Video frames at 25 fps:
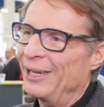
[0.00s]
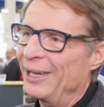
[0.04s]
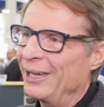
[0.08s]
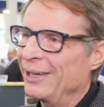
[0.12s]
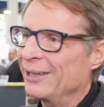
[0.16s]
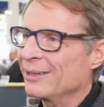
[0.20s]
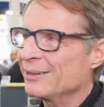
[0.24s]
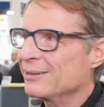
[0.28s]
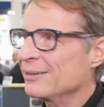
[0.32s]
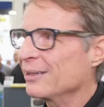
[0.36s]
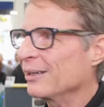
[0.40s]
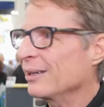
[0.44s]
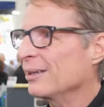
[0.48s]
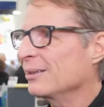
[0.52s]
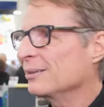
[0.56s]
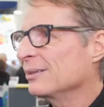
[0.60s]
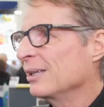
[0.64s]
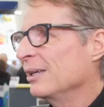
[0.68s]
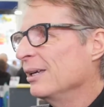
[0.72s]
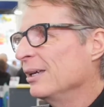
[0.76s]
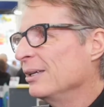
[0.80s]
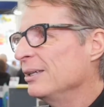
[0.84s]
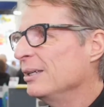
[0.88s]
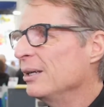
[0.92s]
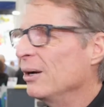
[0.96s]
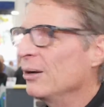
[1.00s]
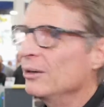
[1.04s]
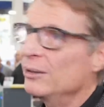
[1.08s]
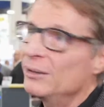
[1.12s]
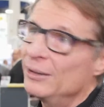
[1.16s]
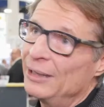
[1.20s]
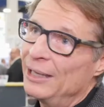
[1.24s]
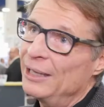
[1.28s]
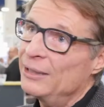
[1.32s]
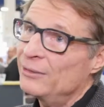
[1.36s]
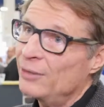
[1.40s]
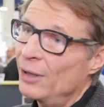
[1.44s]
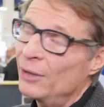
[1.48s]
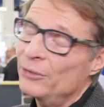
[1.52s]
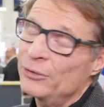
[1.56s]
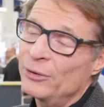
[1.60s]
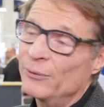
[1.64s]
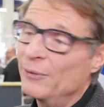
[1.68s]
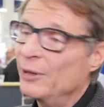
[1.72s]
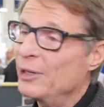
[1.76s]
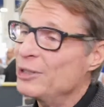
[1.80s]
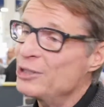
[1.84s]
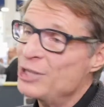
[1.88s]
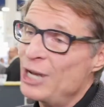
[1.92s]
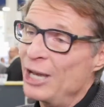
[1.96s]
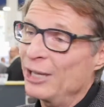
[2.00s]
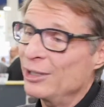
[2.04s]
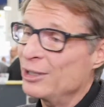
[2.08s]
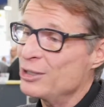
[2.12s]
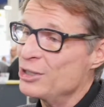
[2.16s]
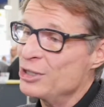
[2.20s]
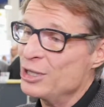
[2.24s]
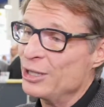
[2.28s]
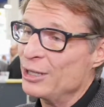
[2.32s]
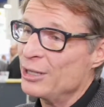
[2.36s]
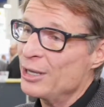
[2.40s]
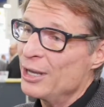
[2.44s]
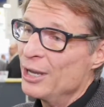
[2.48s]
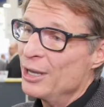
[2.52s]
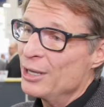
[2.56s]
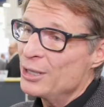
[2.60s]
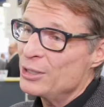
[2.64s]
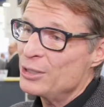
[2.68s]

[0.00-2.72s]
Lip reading: And, you know, it's also very challenging.